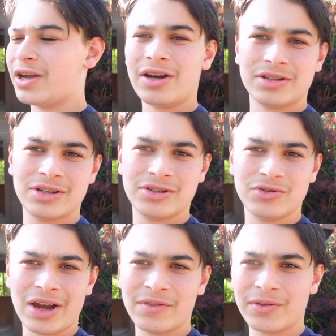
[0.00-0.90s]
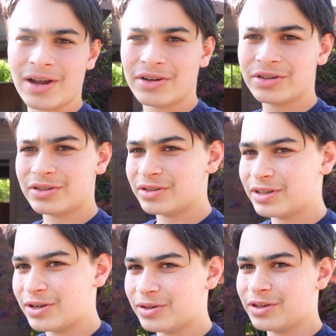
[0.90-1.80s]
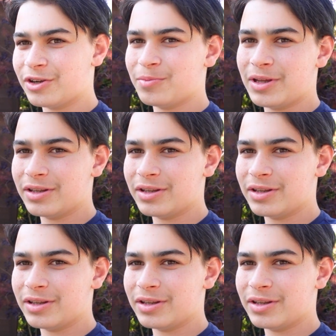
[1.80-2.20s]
I got to drive it around here a little bit